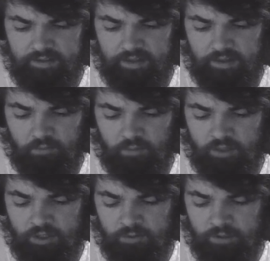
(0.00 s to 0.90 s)
I
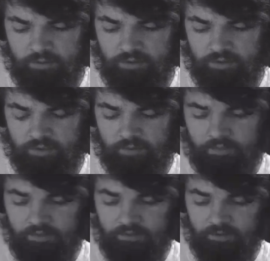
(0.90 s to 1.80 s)
wonder what it would look like with a
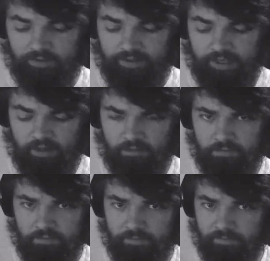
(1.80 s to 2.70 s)
different layout,
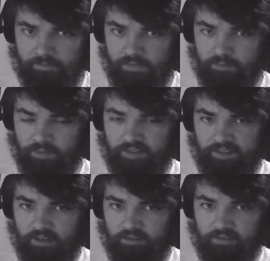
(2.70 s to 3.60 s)
but the
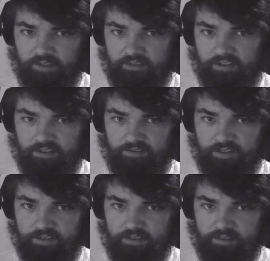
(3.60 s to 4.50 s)
layout definitely
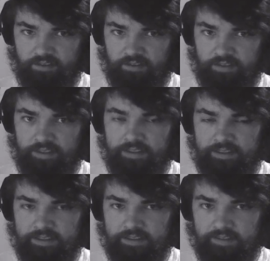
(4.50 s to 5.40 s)
fits
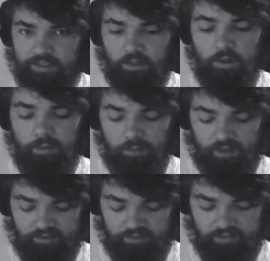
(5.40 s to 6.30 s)
the
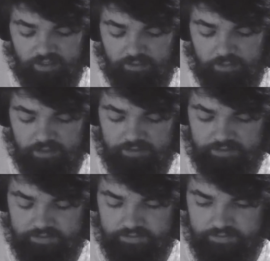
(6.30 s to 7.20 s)
creepypasta vibe.
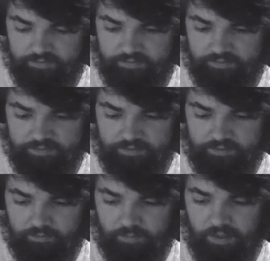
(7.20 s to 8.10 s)

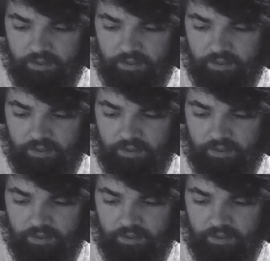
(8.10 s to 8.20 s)
But I